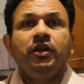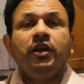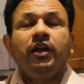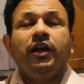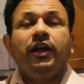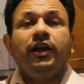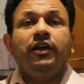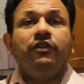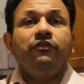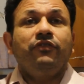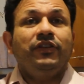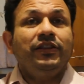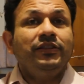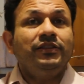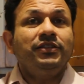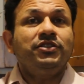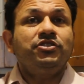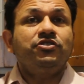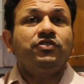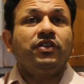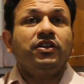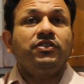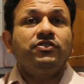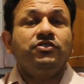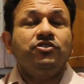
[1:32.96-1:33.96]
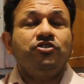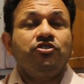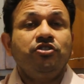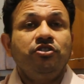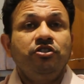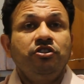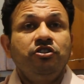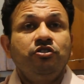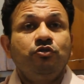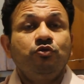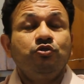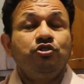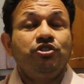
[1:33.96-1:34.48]
And when this transition
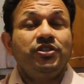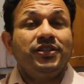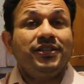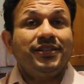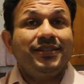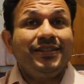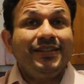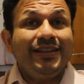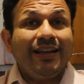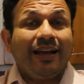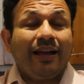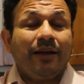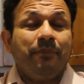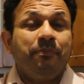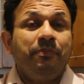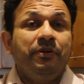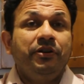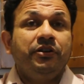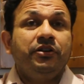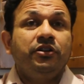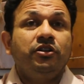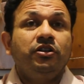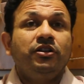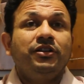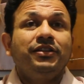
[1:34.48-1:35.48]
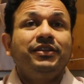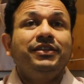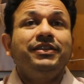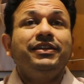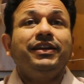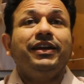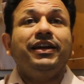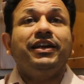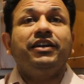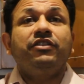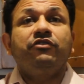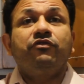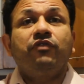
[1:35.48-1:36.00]
into GST happened, the
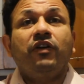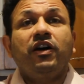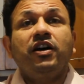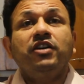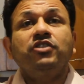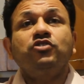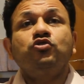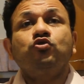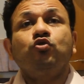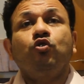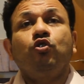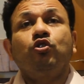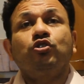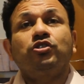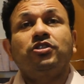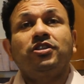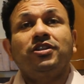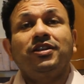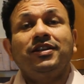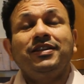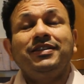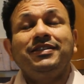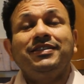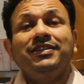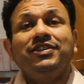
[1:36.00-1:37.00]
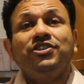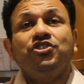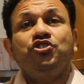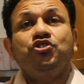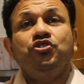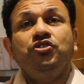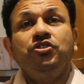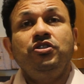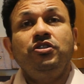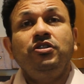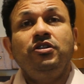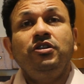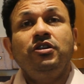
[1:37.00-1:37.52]
advance
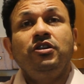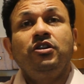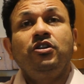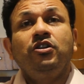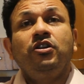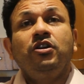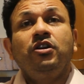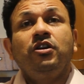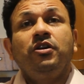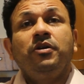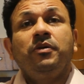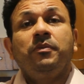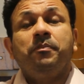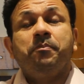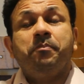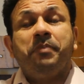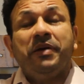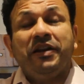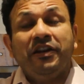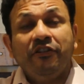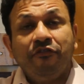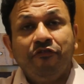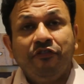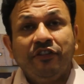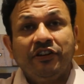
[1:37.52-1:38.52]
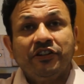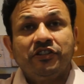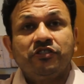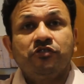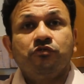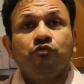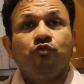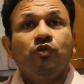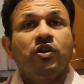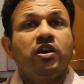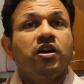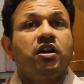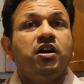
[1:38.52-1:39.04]
authorization benefits
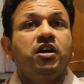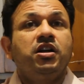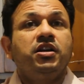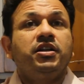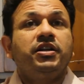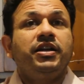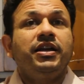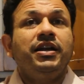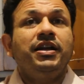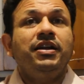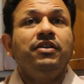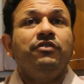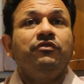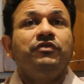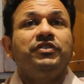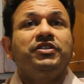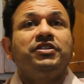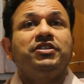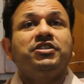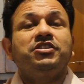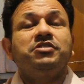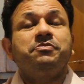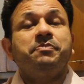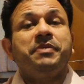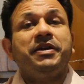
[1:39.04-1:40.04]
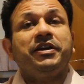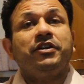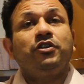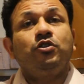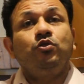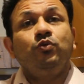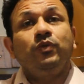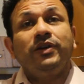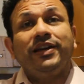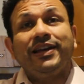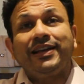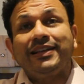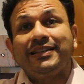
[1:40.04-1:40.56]
were curtailed with respect
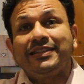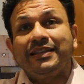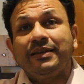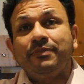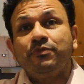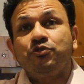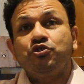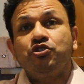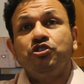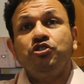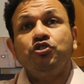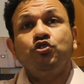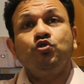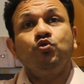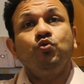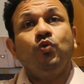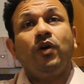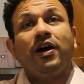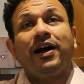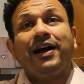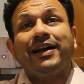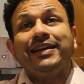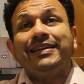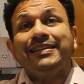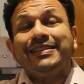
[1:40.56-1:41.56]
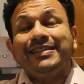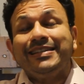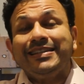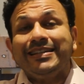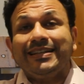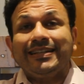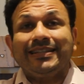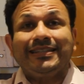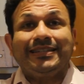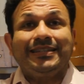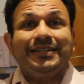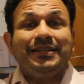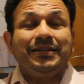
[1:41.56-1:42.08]
to exemption to
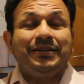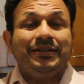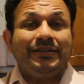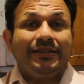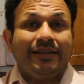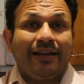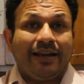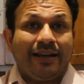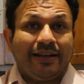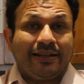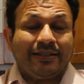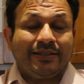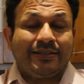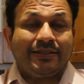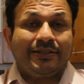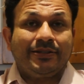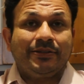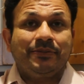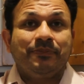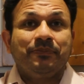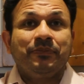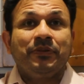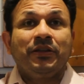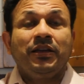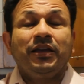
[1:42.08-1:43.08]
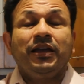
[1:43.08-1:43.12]
IGST tax.